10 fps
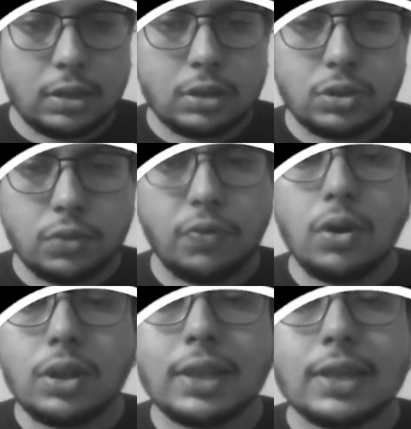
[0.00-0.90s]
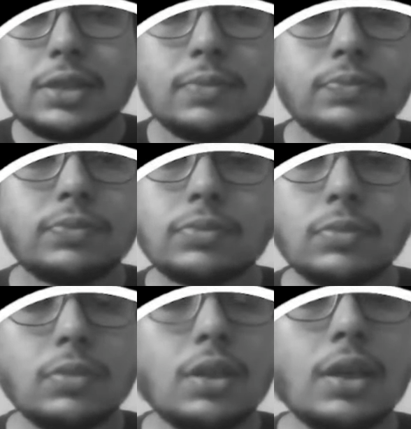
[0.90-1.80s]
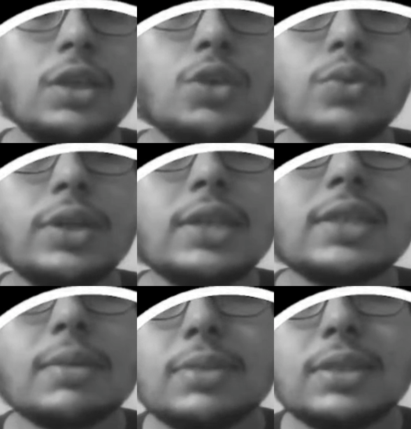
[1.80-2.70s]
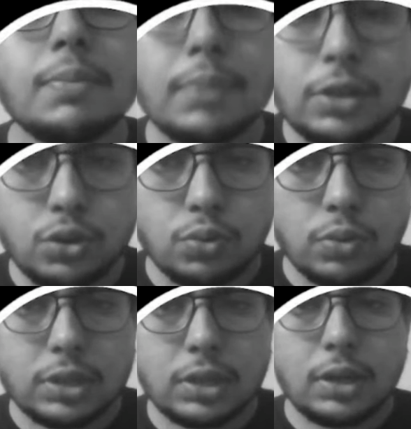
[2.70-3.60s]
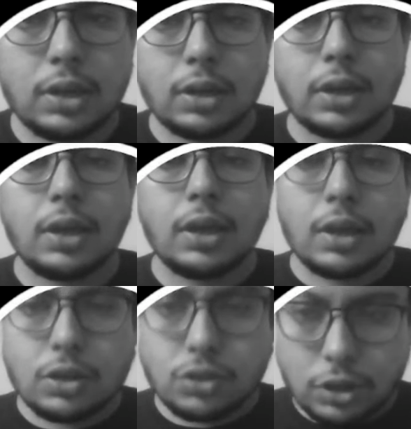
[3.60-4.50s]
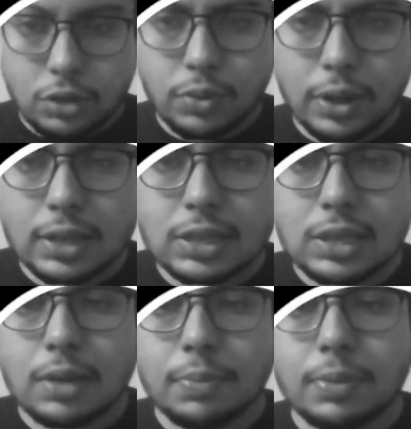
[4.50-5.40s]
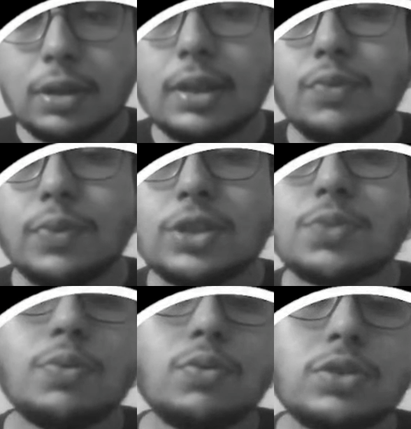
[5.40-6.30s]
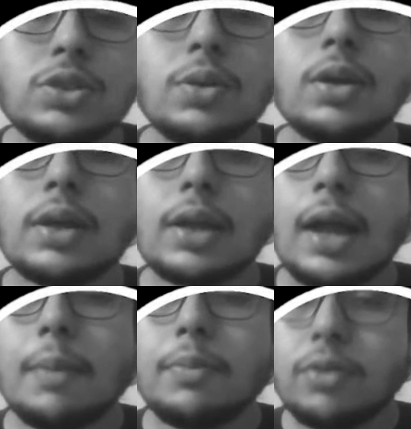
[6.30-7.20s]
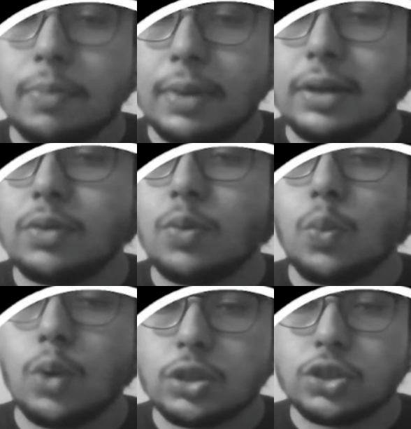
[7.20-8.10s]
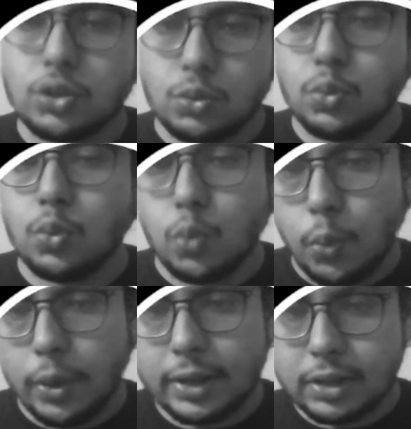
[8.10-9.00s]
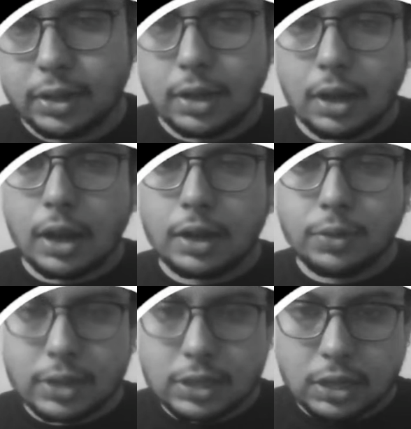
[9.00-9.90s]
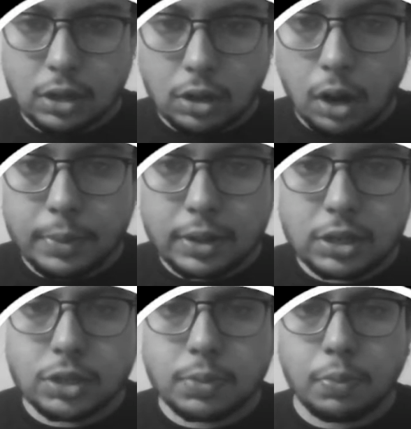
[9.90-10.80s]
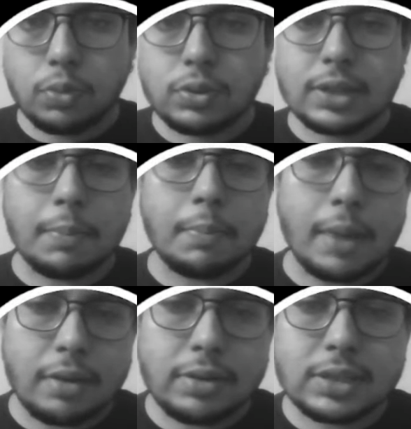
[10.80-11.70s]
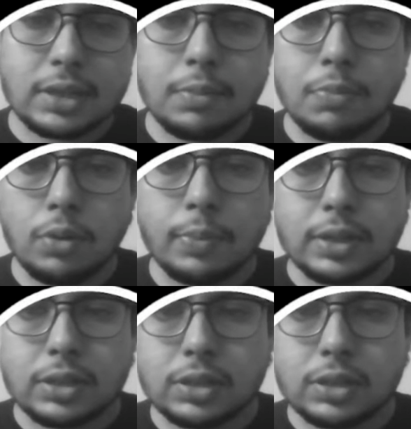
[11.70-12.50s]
So for this you need some simple tools. Okay, so you can see up here that when sports cameraman wants to quit, and you can see comedy, sports, embarrassing moments.